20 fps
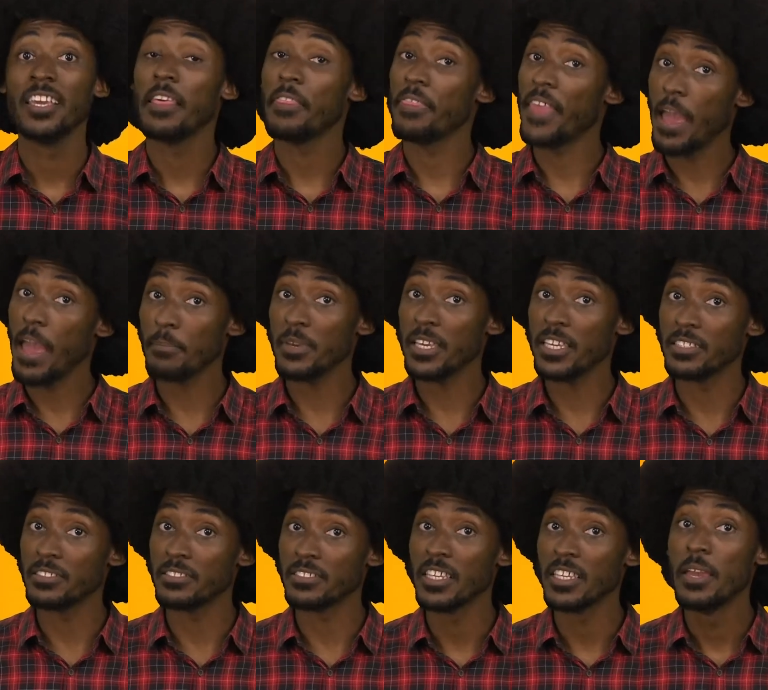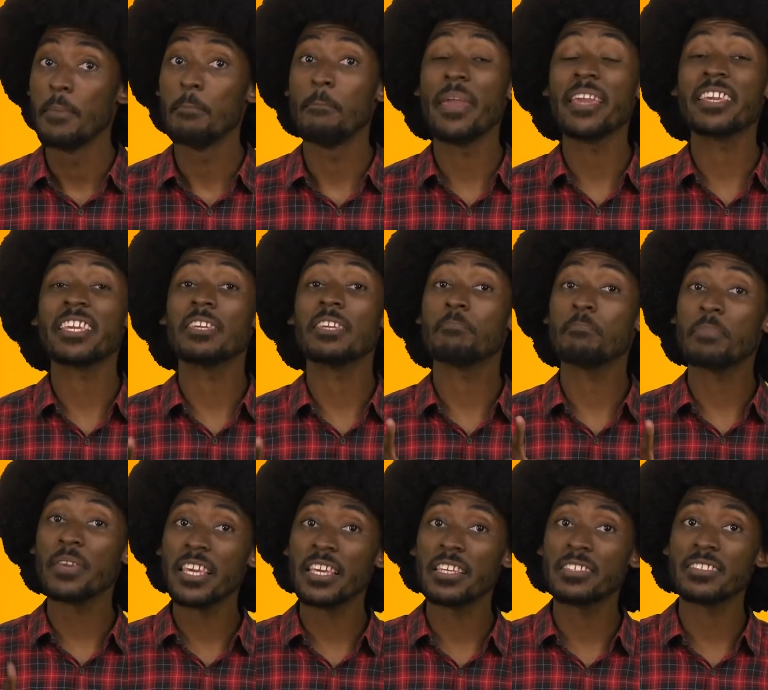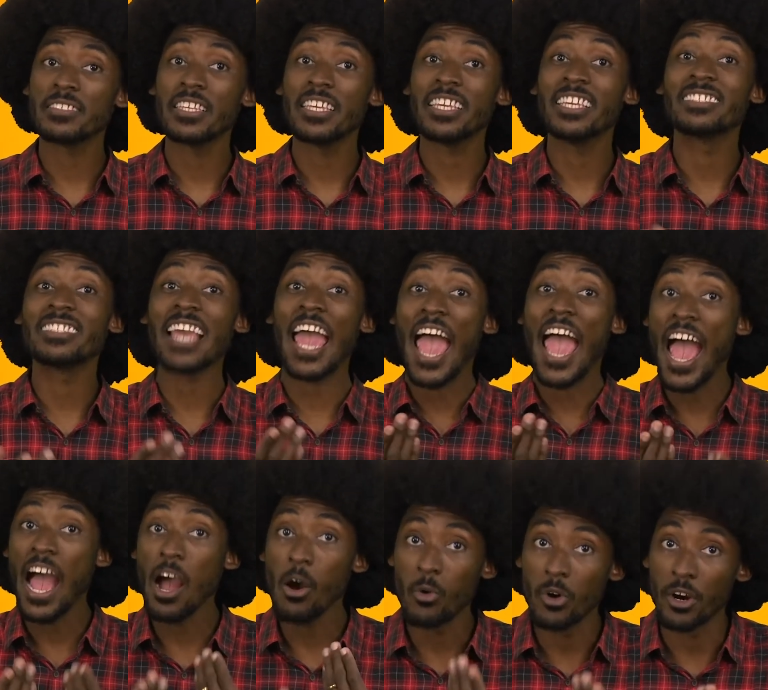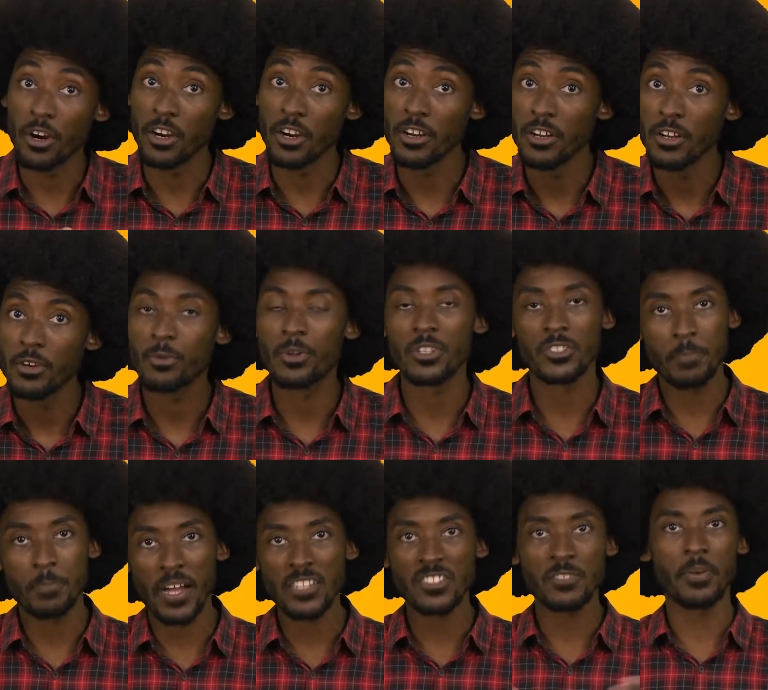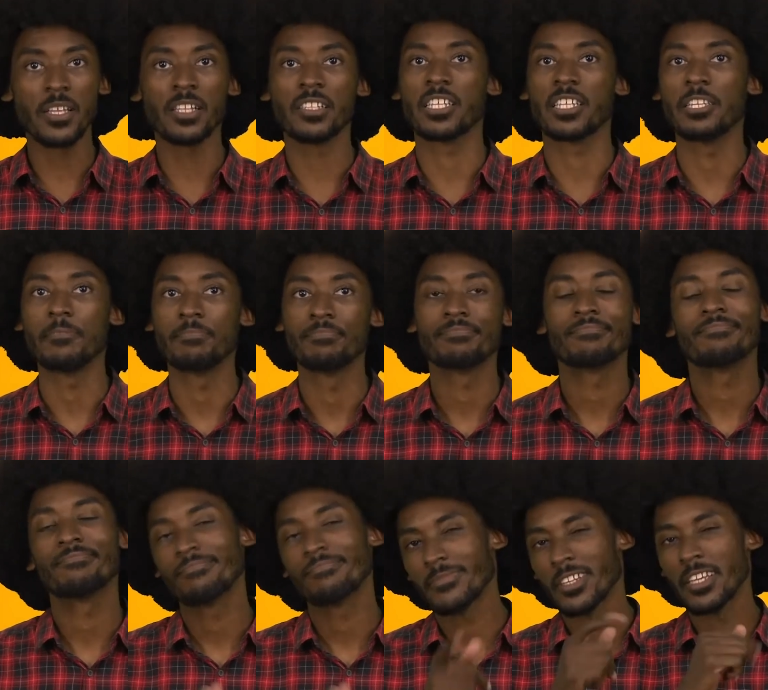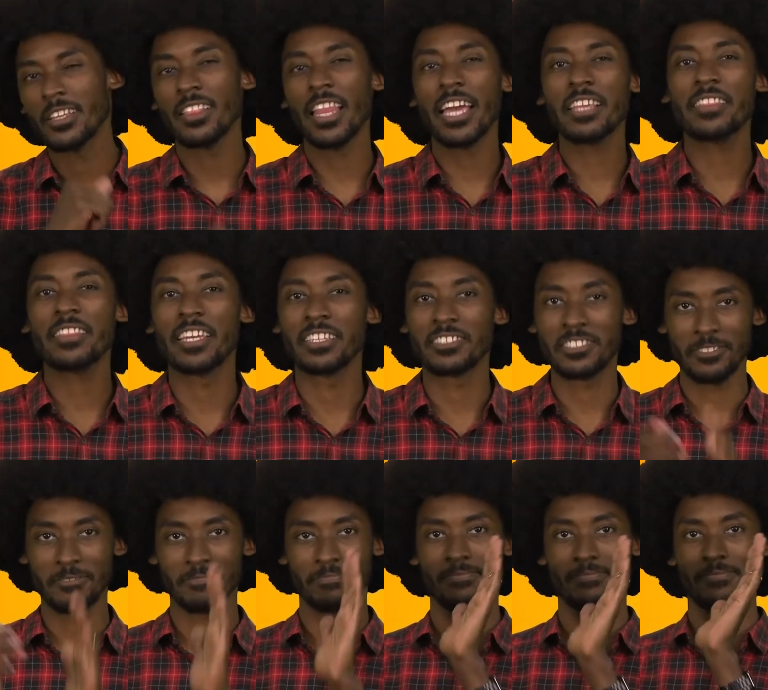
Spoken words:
That means making peace is our responsibility. Like this.